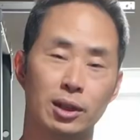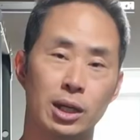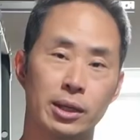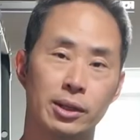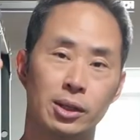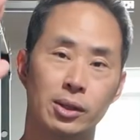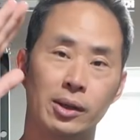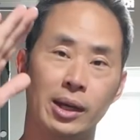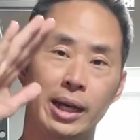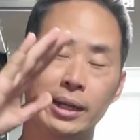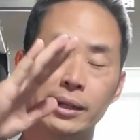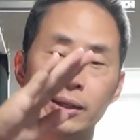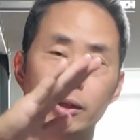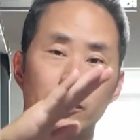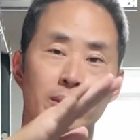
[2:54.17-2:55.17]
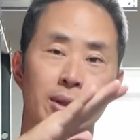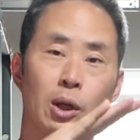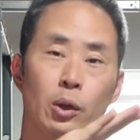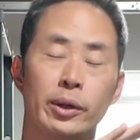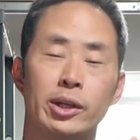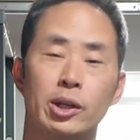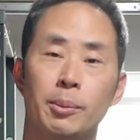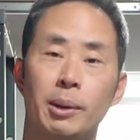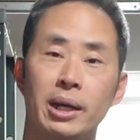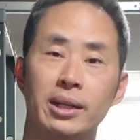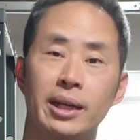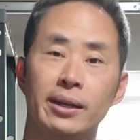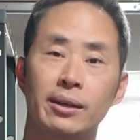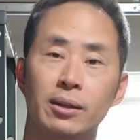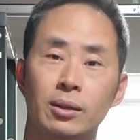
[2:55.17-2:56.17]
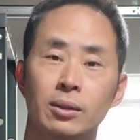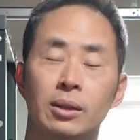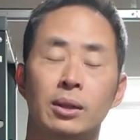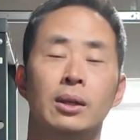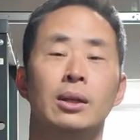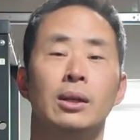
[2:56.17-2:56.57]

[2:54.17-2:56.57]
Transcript: longer and lowering your body angle,